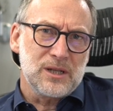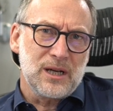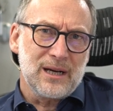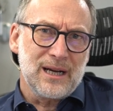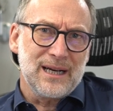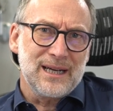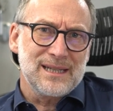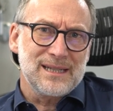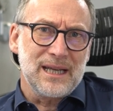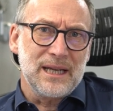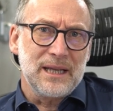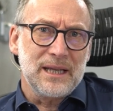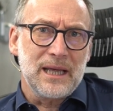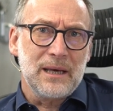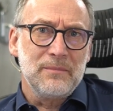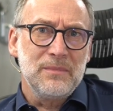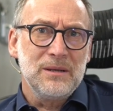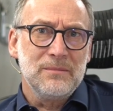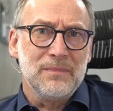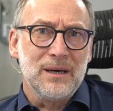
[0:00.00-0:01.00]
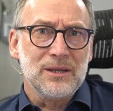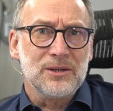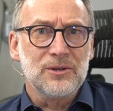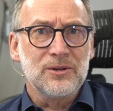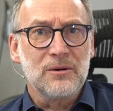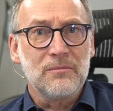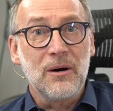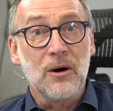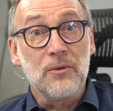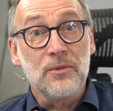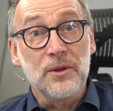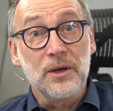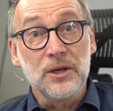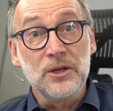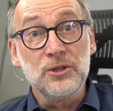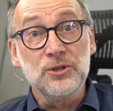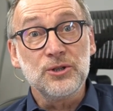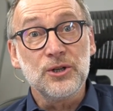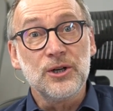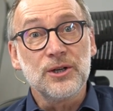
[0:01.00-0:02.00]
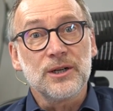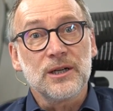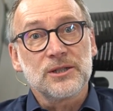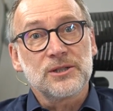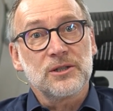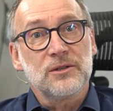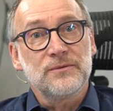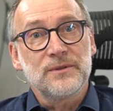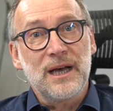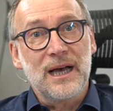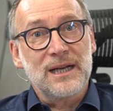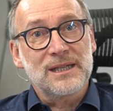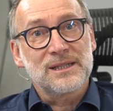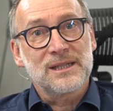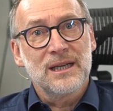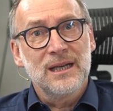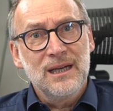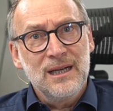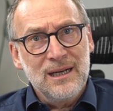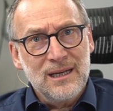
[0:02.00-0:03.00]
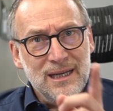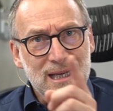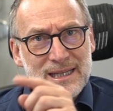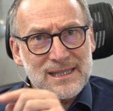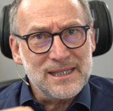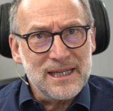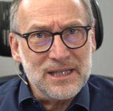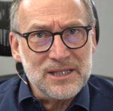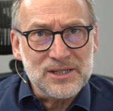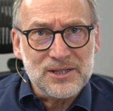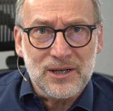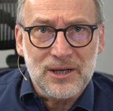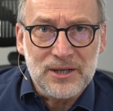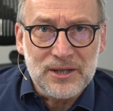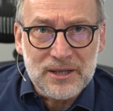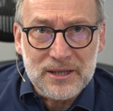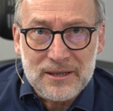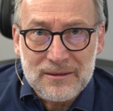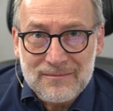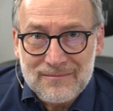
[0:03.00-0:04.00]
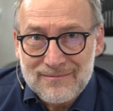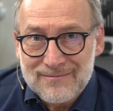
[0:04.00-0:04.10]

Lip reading: start understanding a bit better about the internals of DAX. Let's get started.